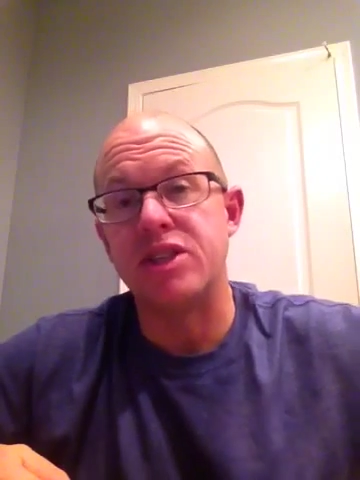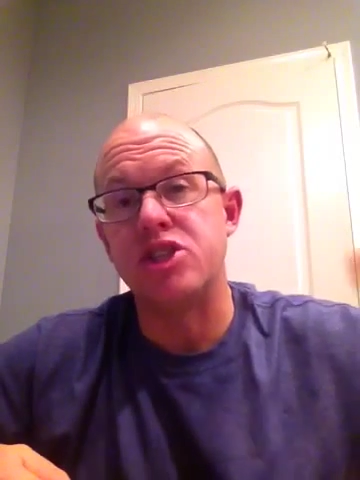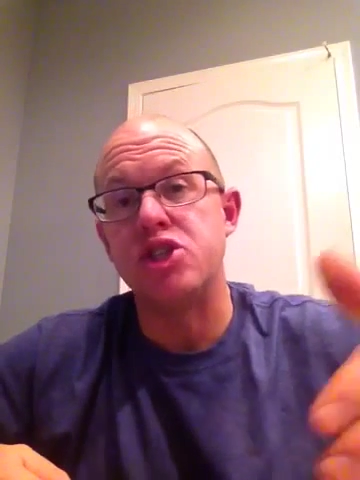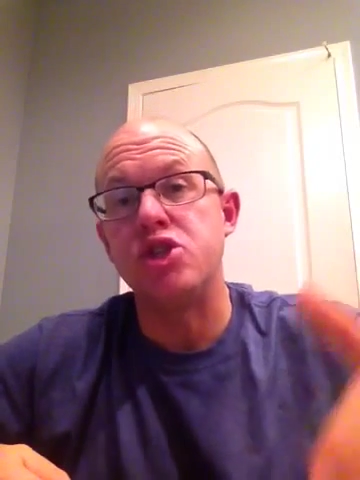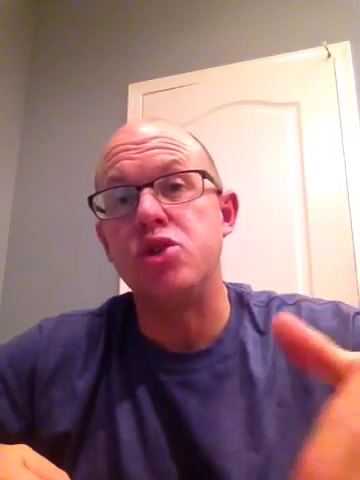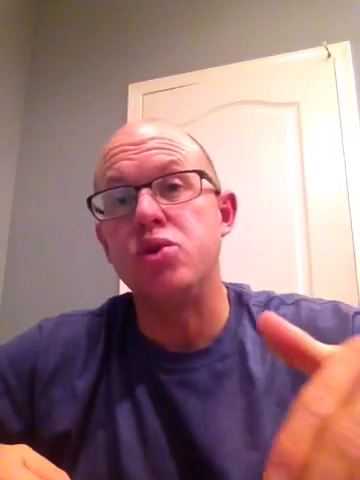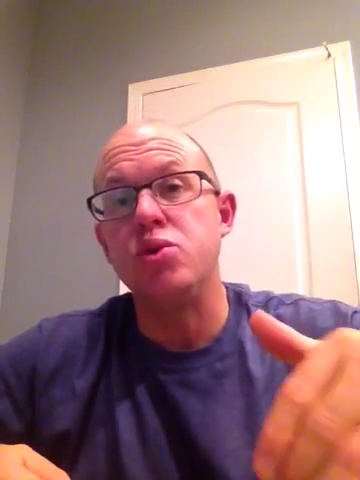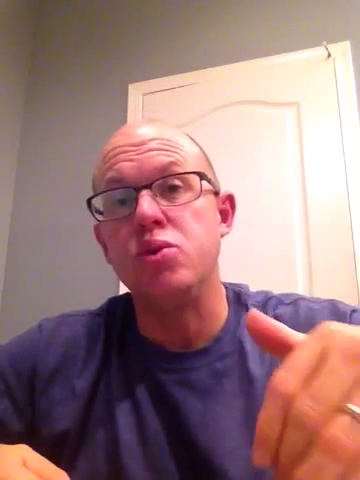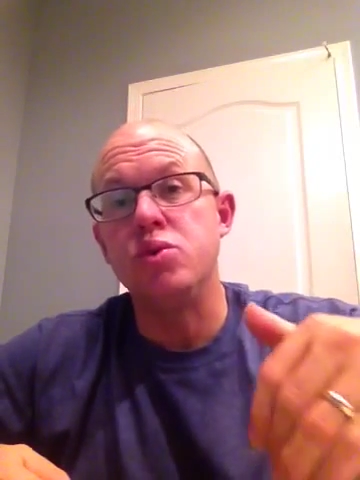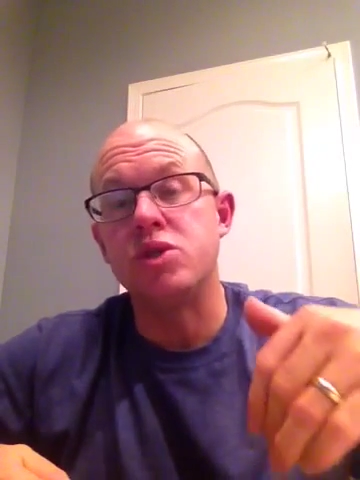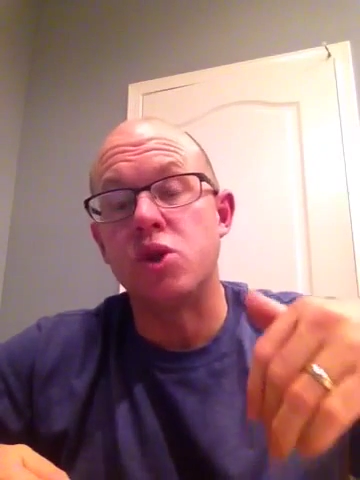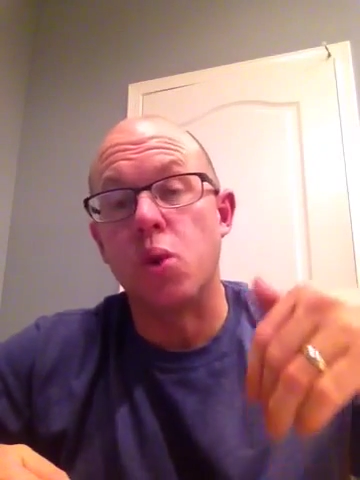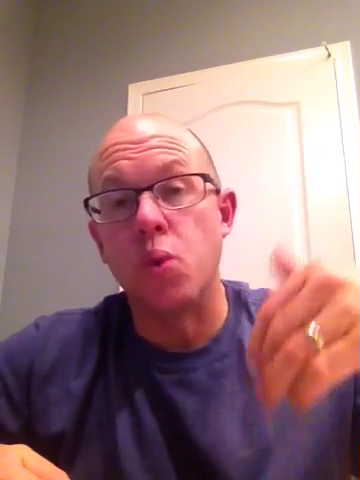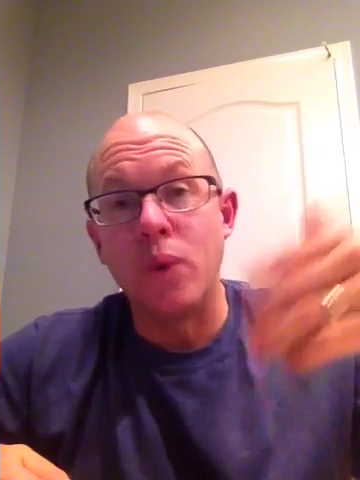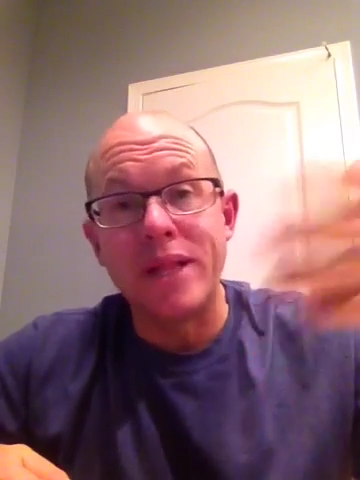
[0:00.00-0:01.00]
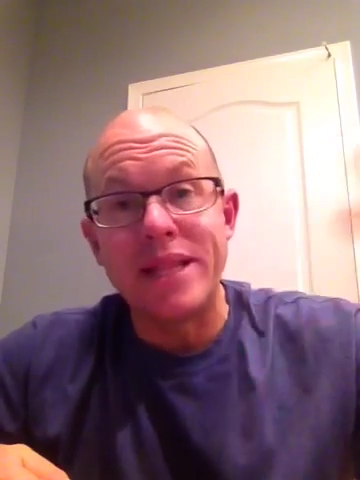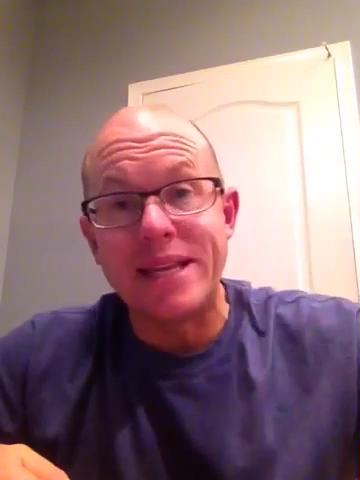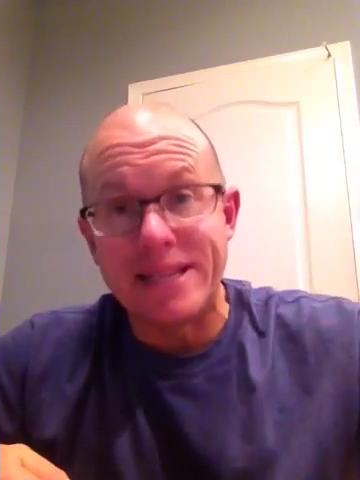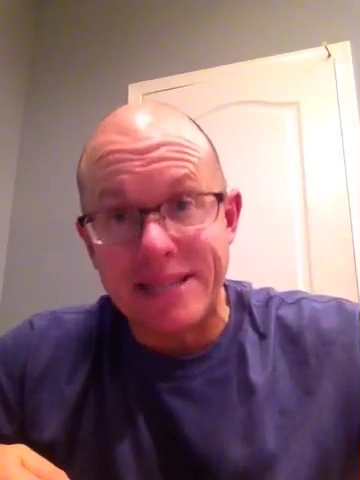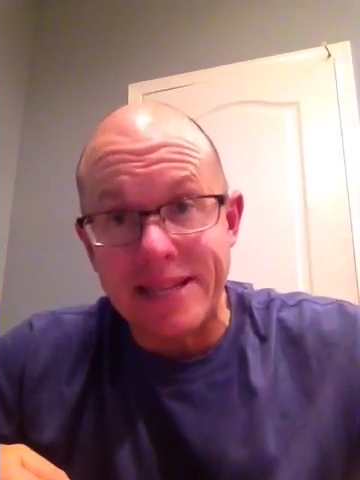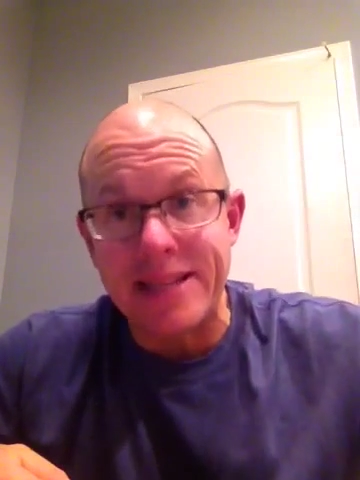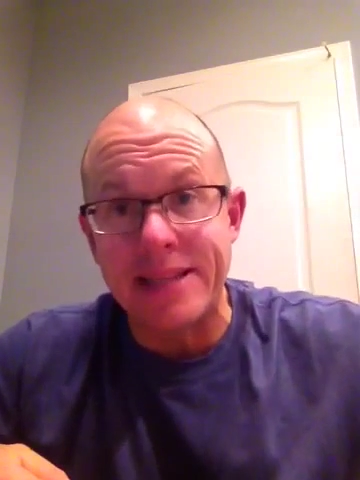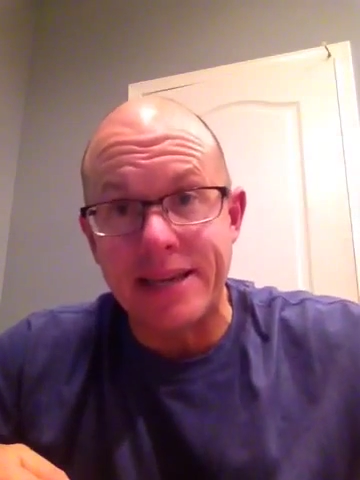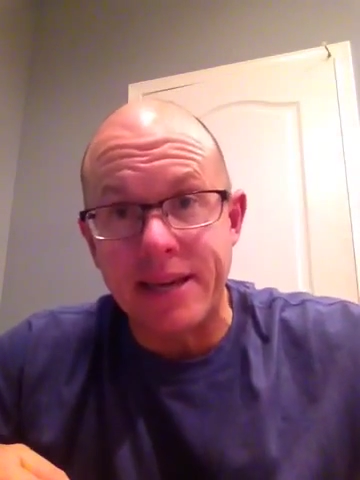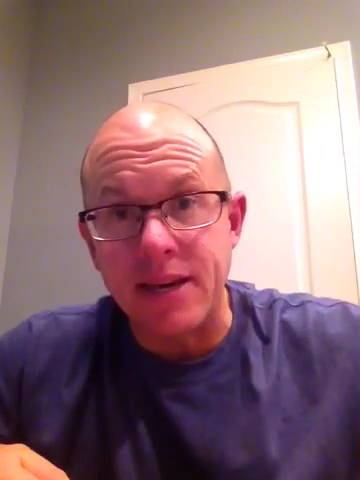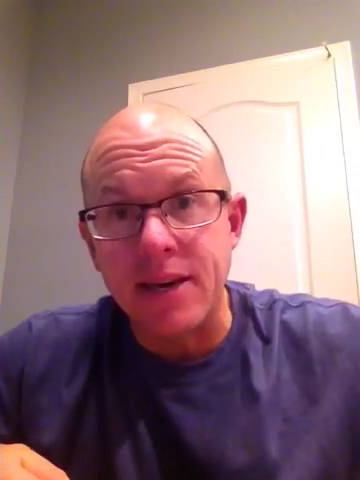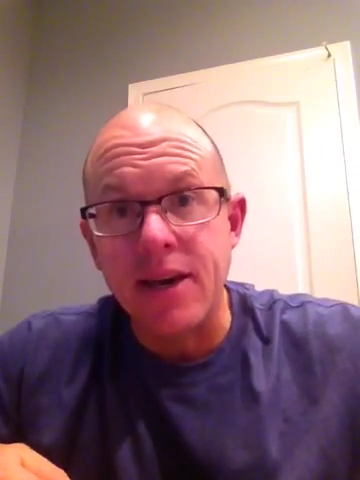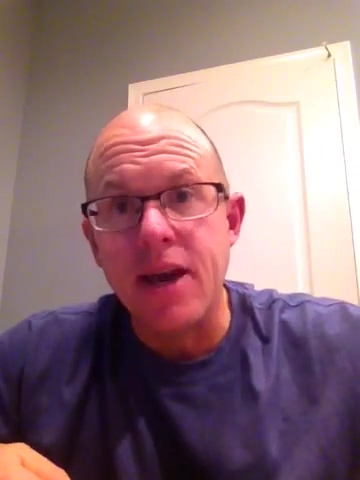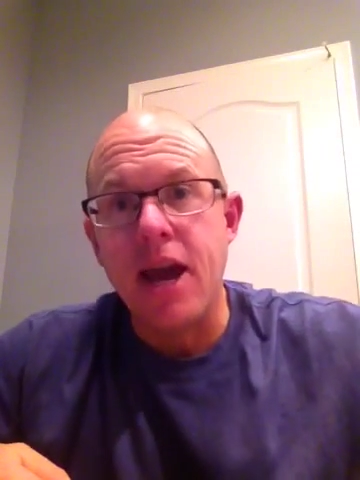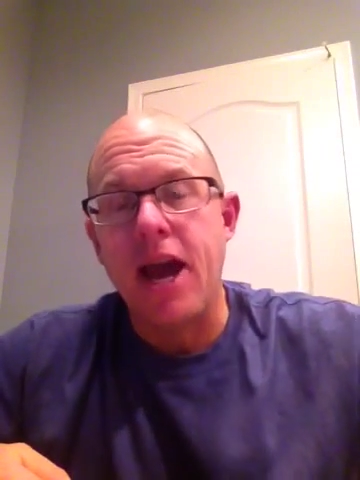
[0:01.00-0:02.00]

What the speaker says: that's used willy-nilly